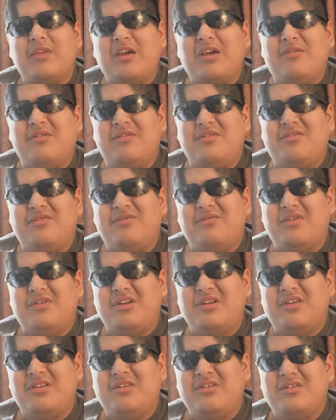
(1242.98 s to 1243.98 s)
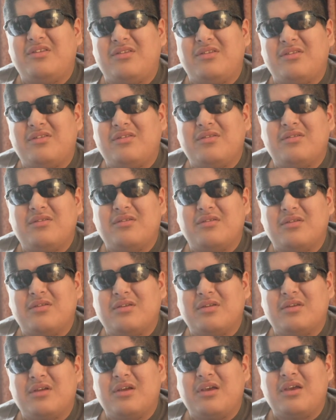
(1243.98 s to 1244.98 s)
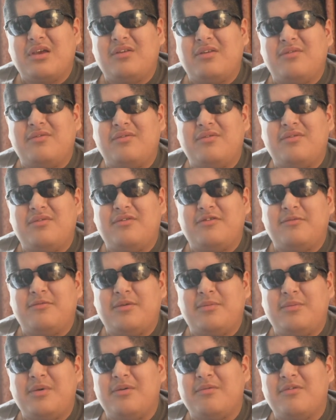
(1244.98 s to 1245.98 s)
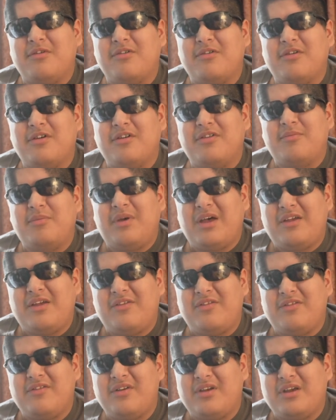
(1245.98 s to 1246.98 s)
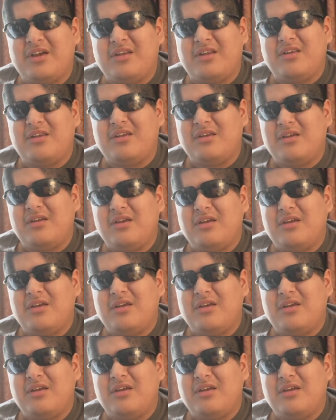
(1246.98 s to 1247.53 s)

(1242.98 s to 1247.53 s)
It was fun, and who knows, maybe we'll cross paths again.